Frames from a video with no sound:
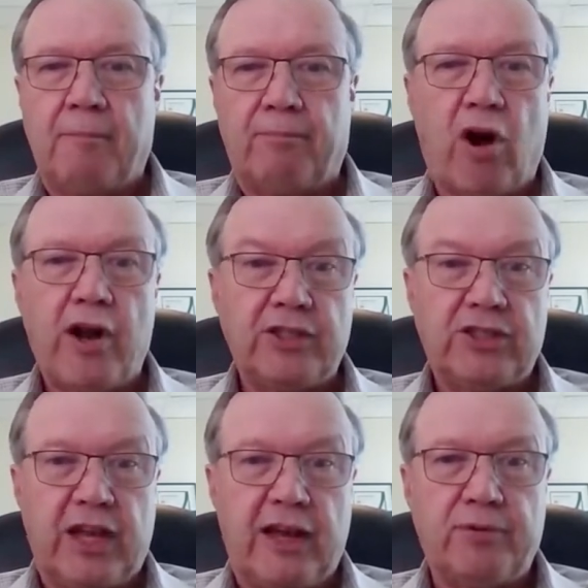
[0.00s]
product
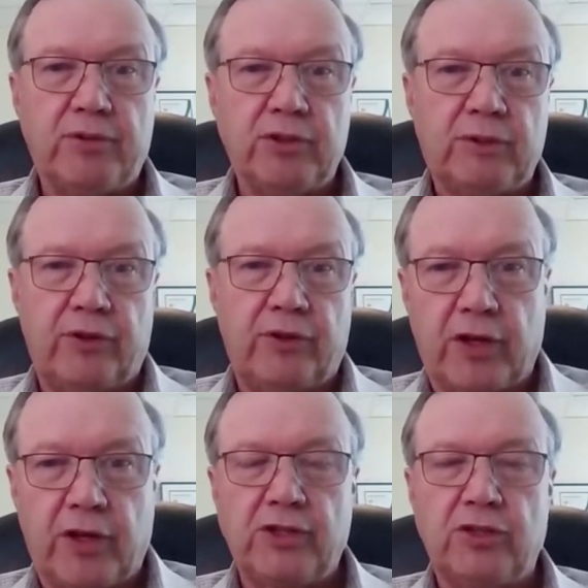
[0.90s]
samples for the
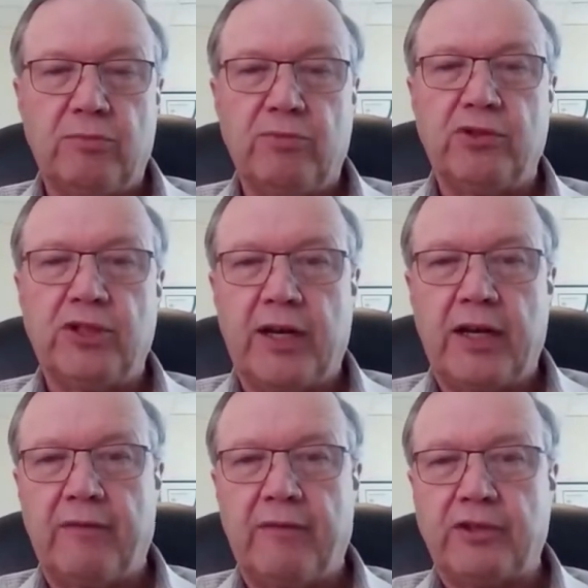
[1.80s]
customers that
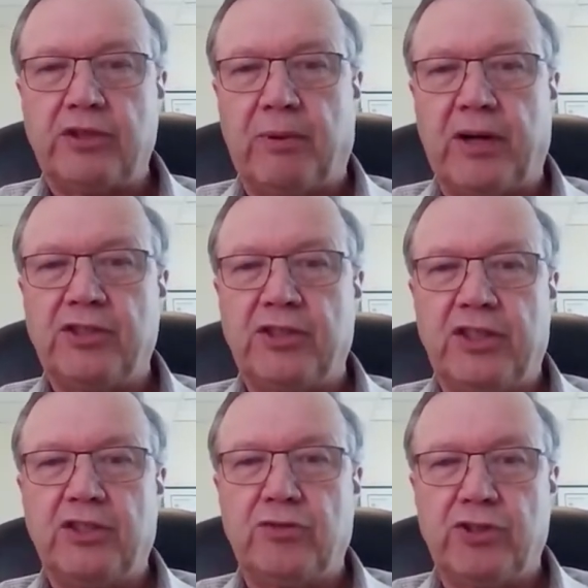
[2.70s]
have expressed
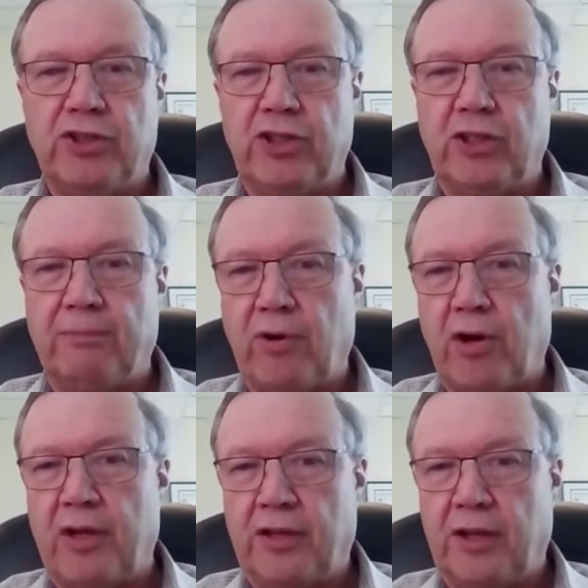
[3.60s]
interest in the
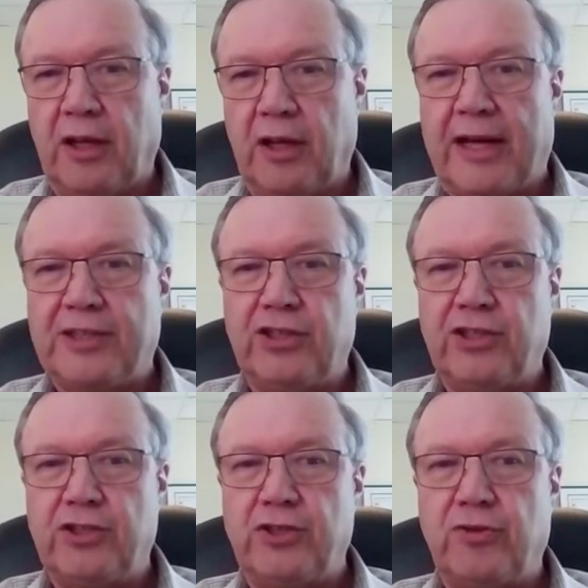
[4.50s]
product in the glass
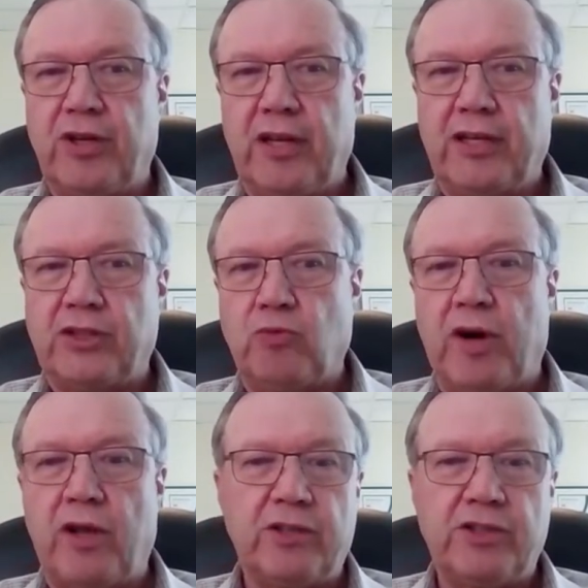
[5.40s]
industry, as
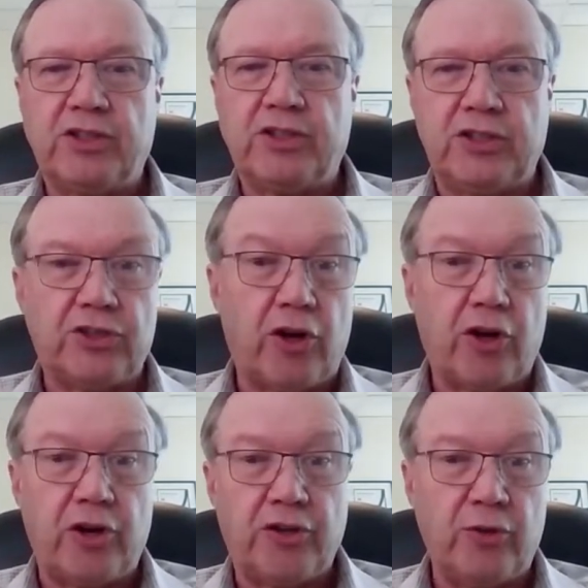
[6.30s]
well as uh,
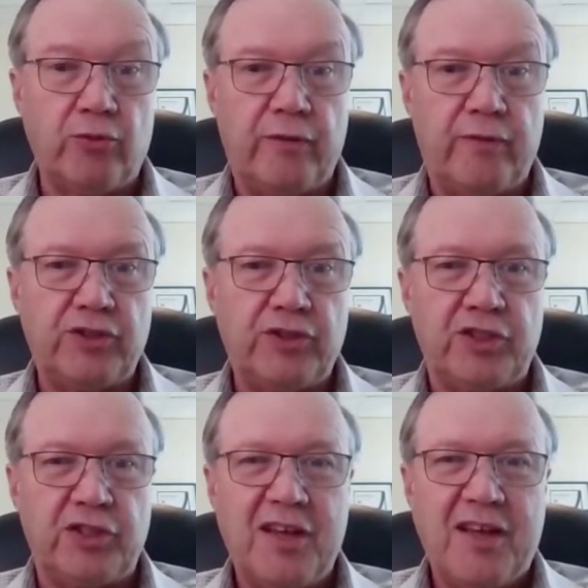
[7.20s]
start to
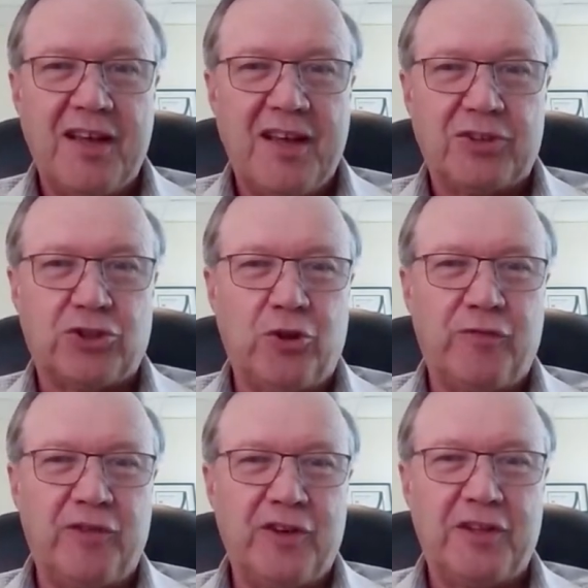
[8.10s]
revisit
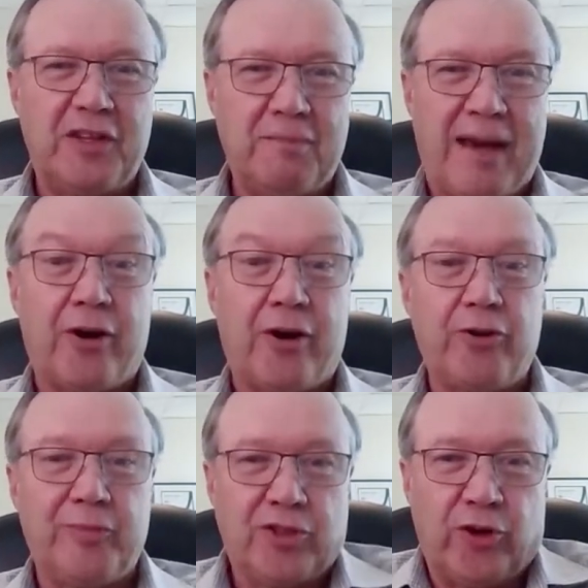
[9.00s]
serving the
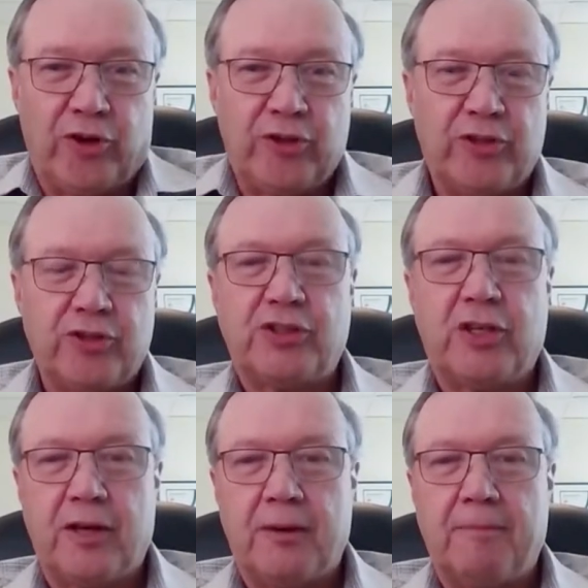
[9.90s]
battery materials
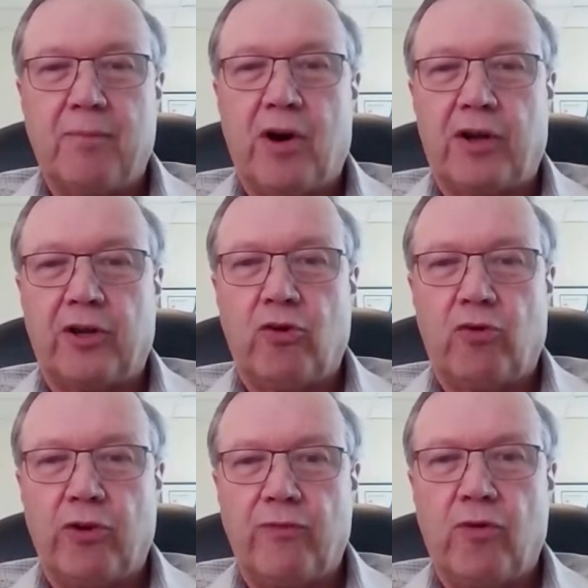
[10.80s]
uh, market
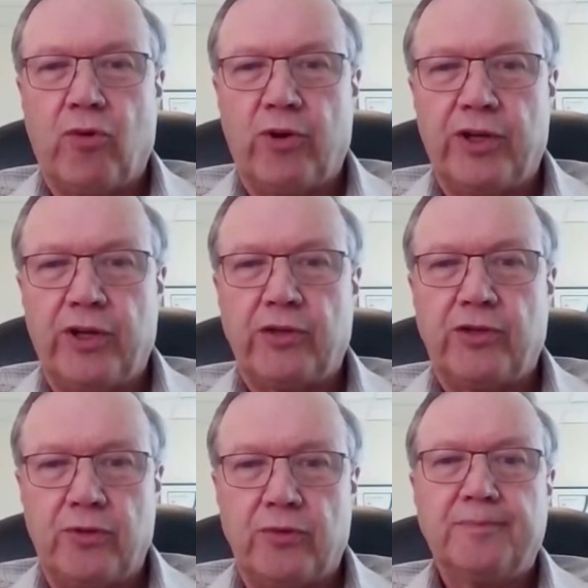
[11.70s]
going forward here
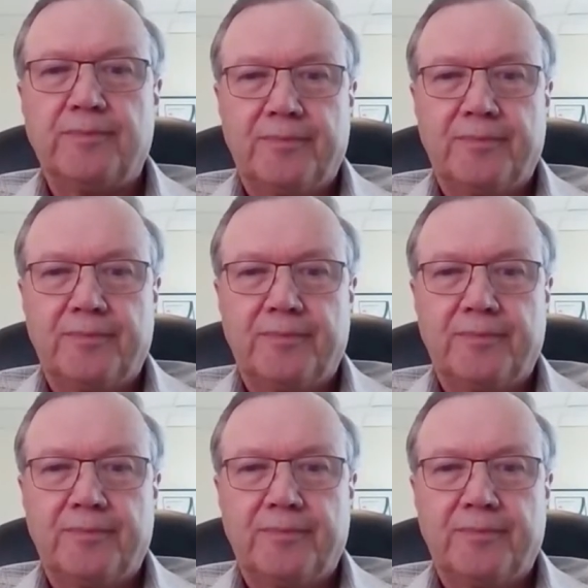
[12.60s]
too.